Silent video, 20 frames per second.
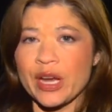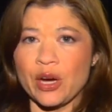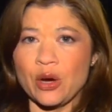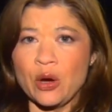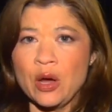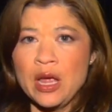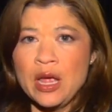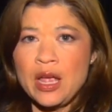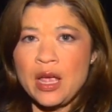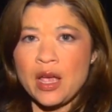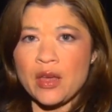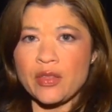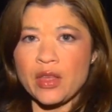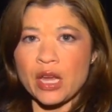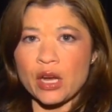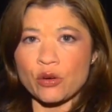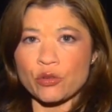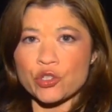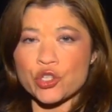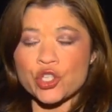there, and
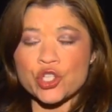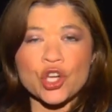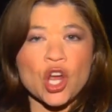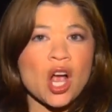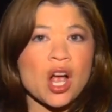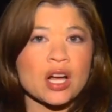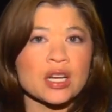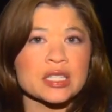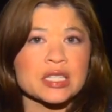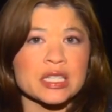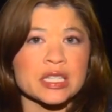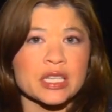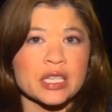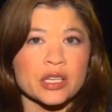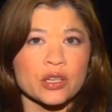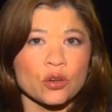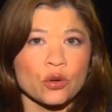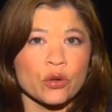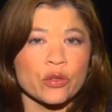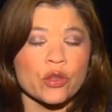they are shocked to
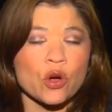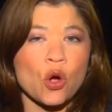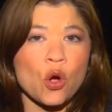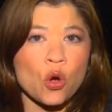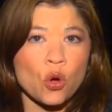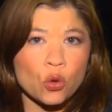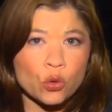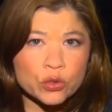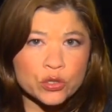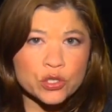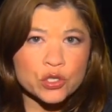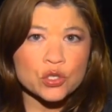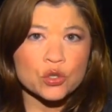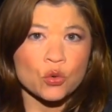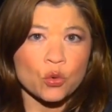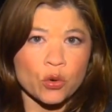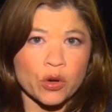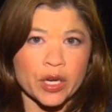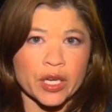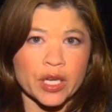hear the whole
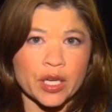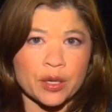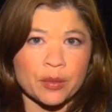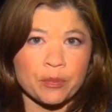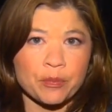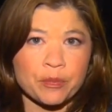story.